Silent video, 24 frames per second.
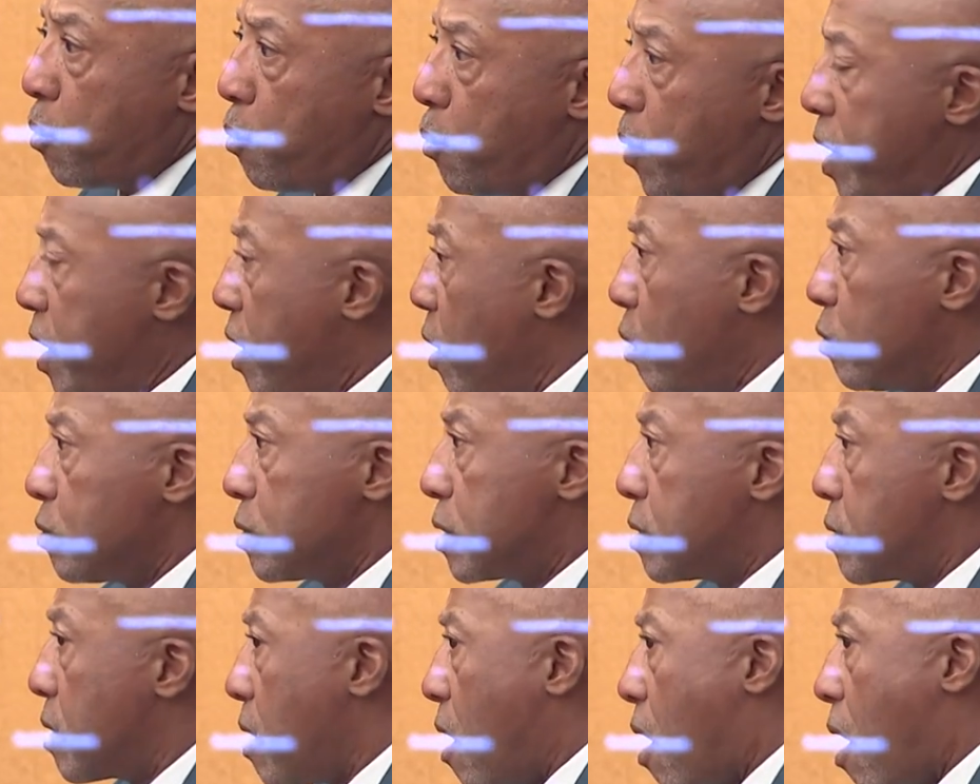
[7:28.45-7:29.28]
we
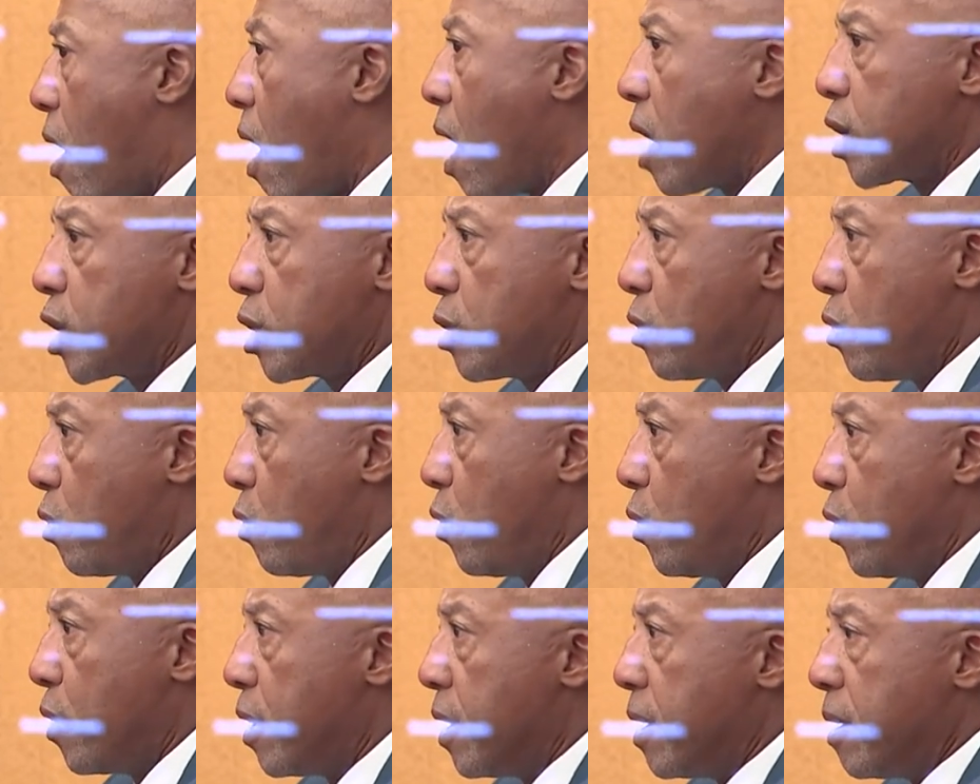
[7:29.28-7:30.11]
don't
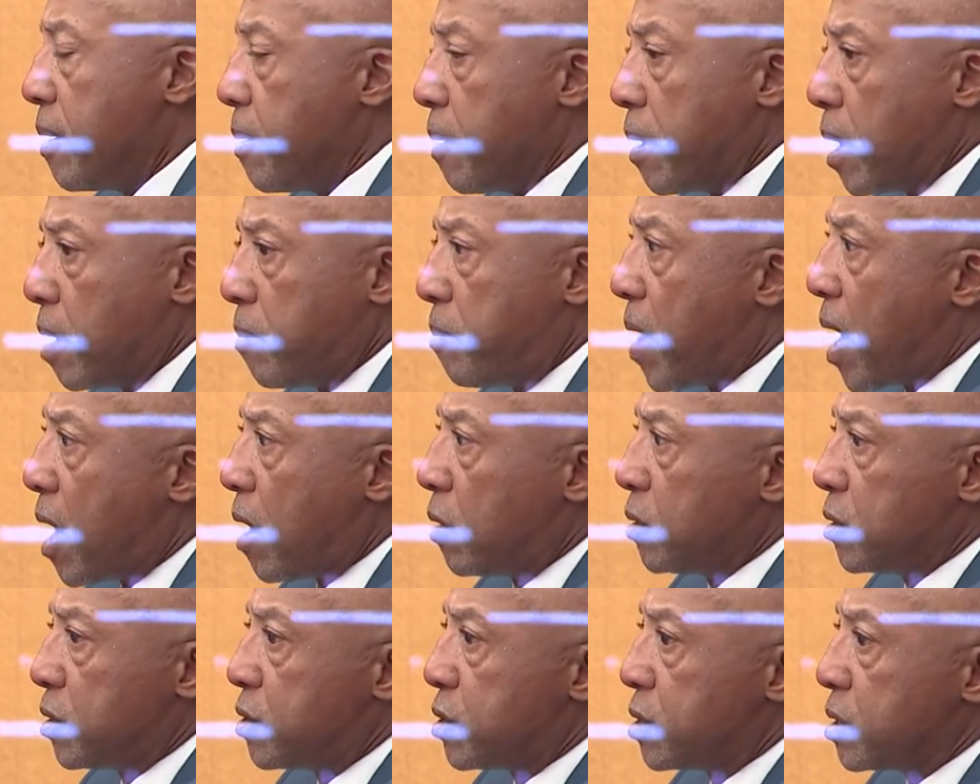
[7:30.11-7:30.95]
argue
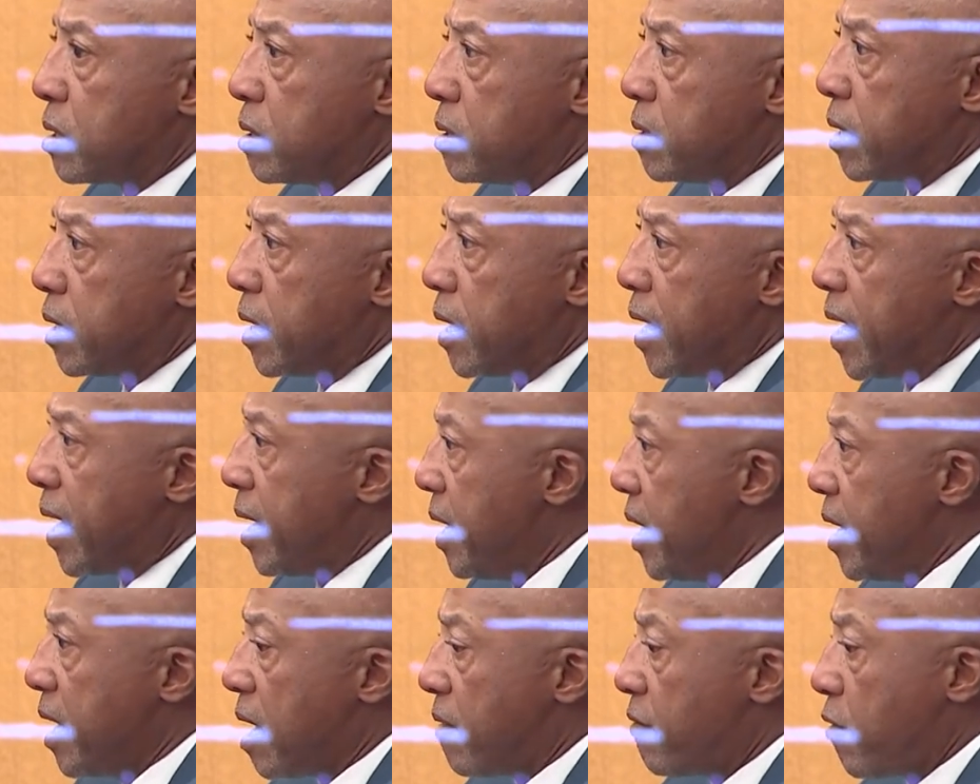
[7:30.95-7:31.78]
about
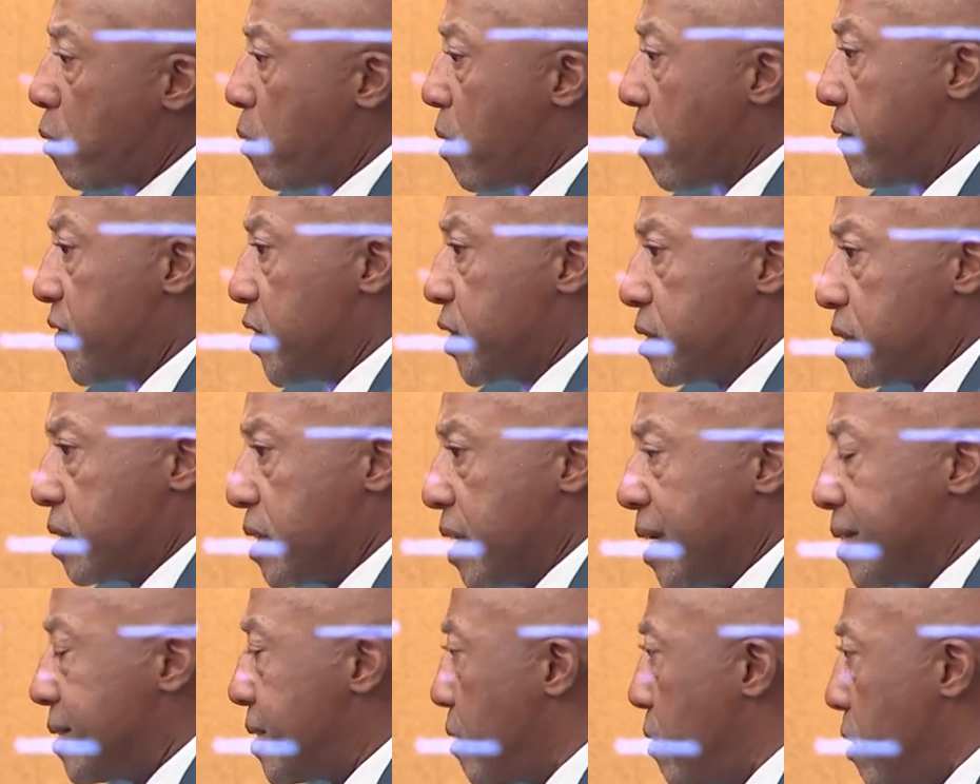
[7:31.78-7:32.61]
any other
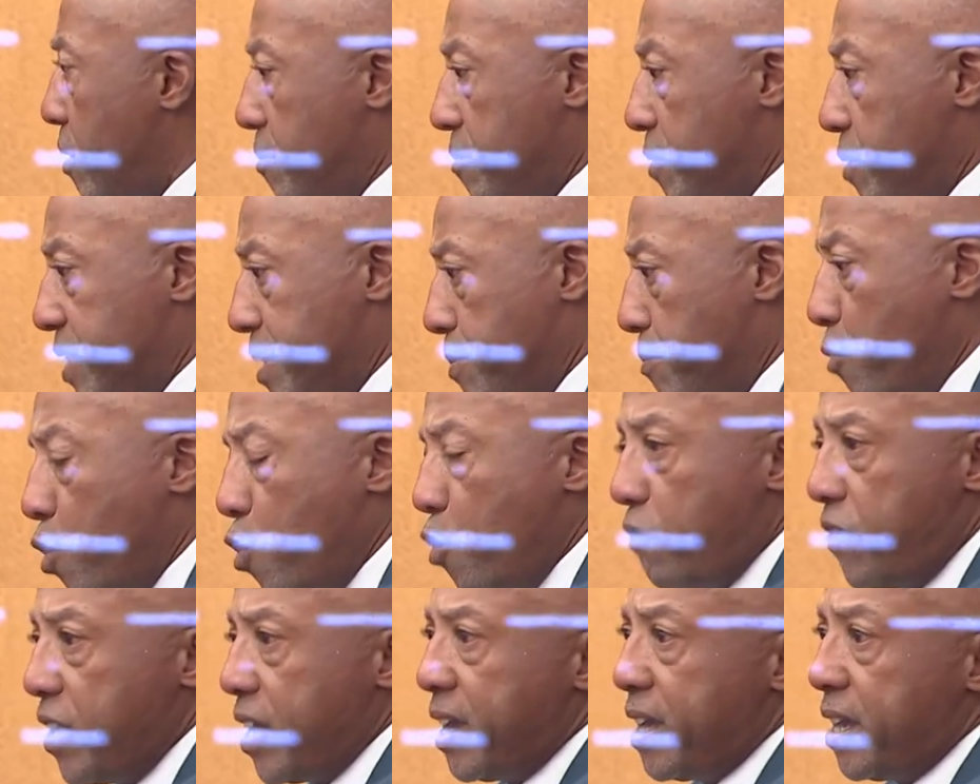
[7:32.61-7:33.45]

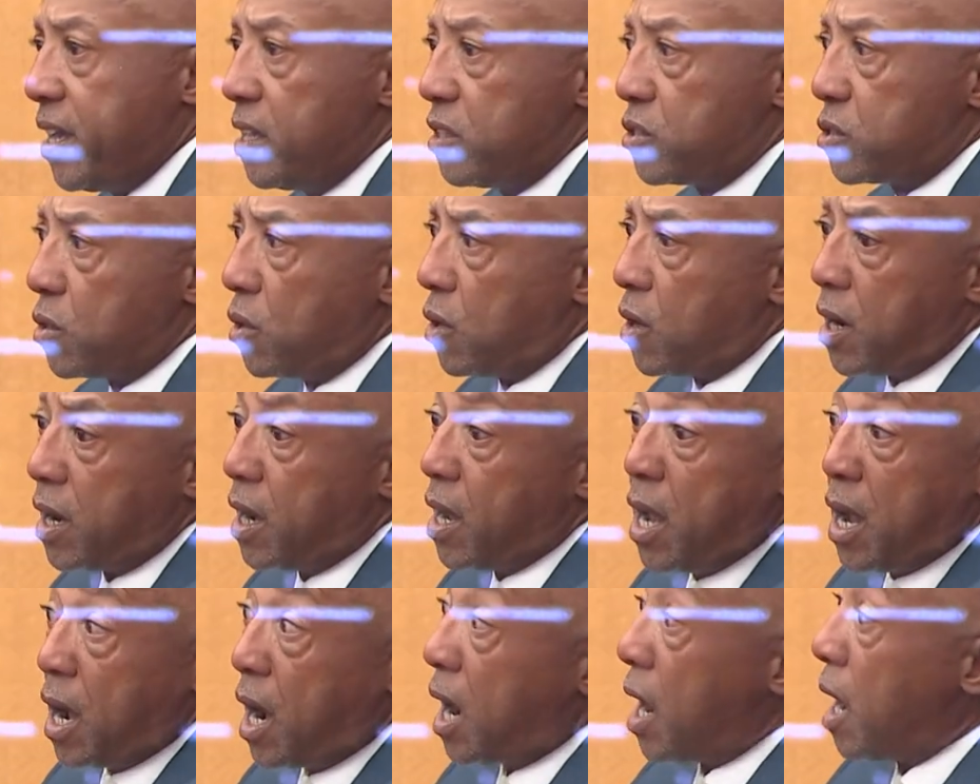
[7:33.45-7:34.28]
movies
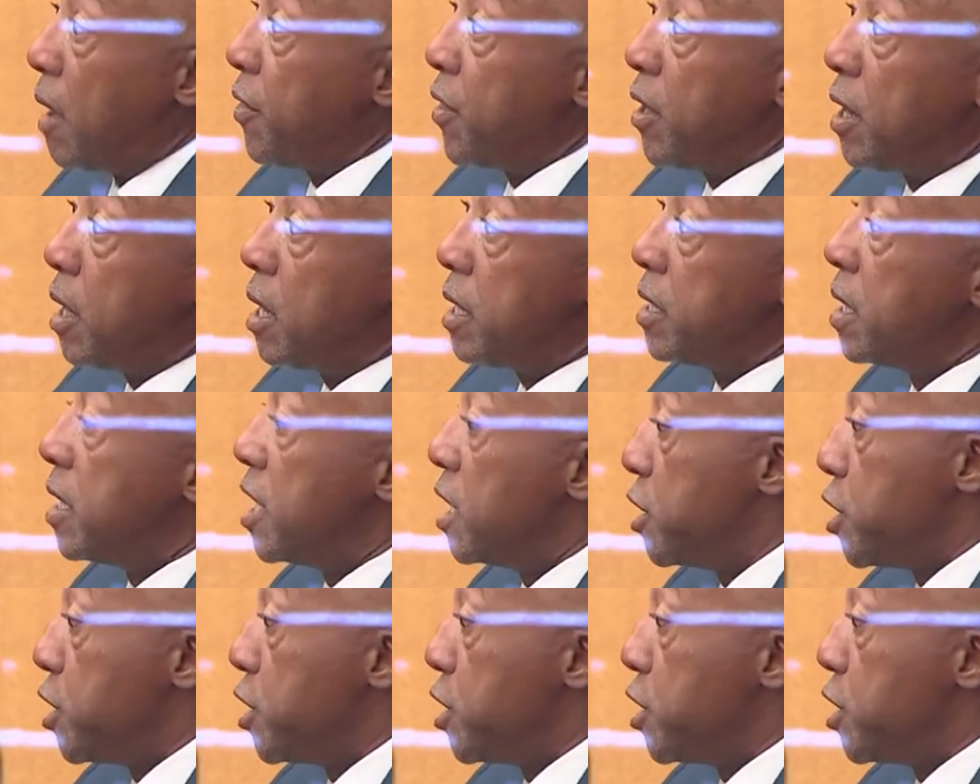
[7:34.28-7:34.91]
or other